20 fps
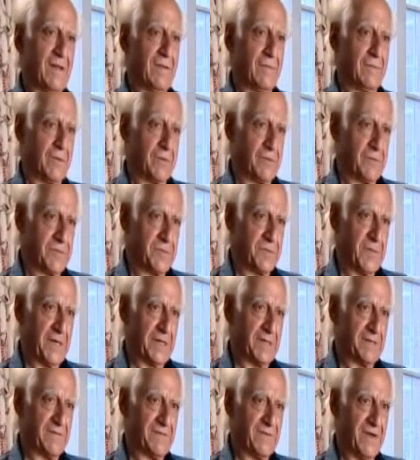with respect
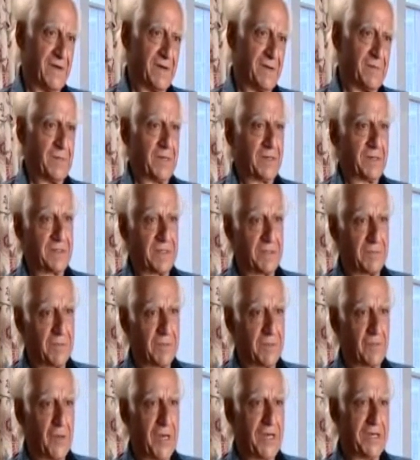to fire because they were
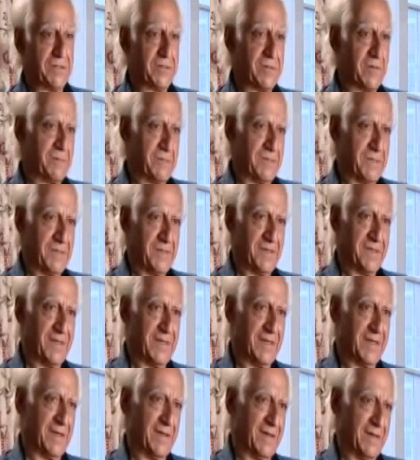in weight trouble.
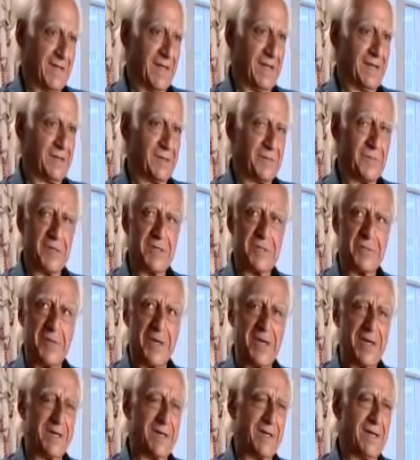They had too much
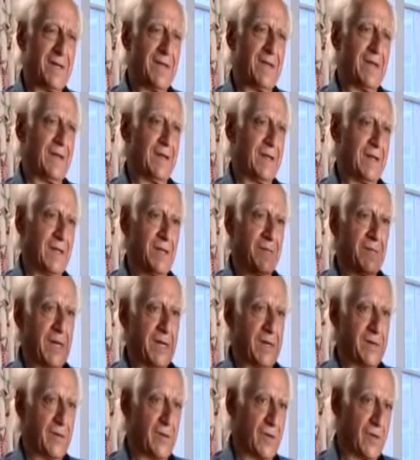weight, and they made
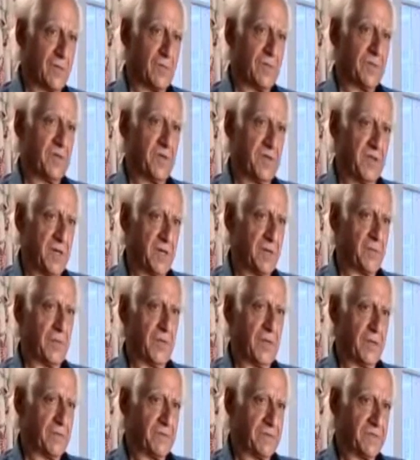an argument that the
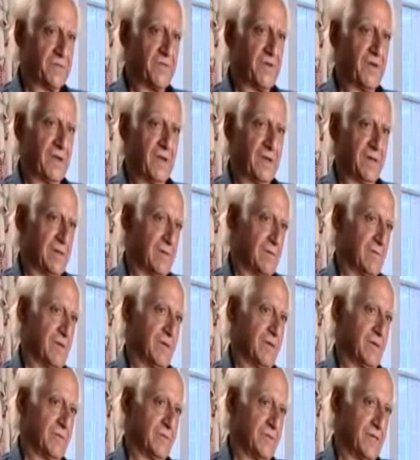airplane was fine. We
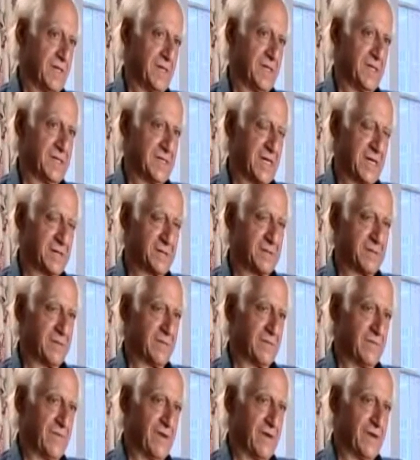don't need these extra
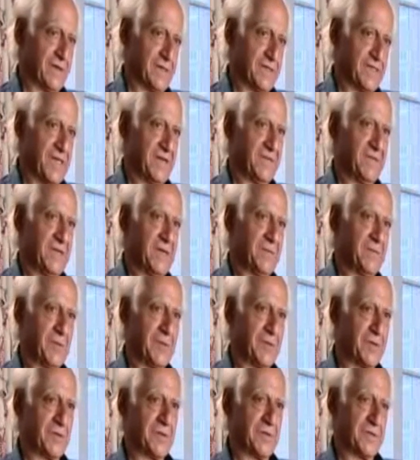fire safety
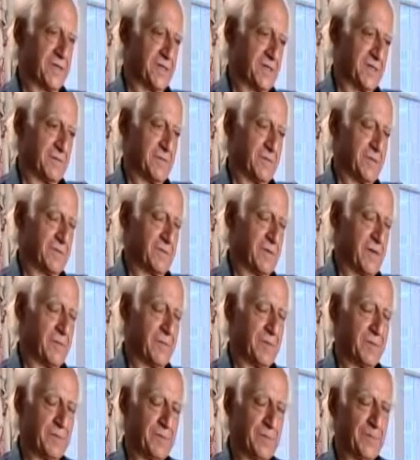precautions, so we'll drop
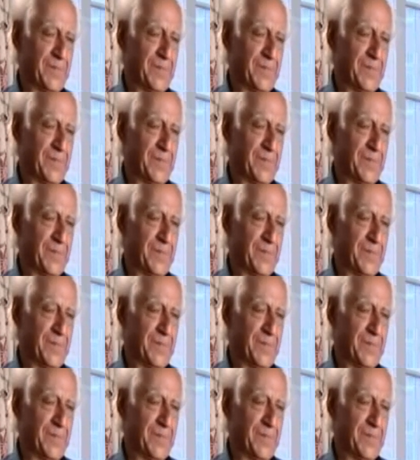them.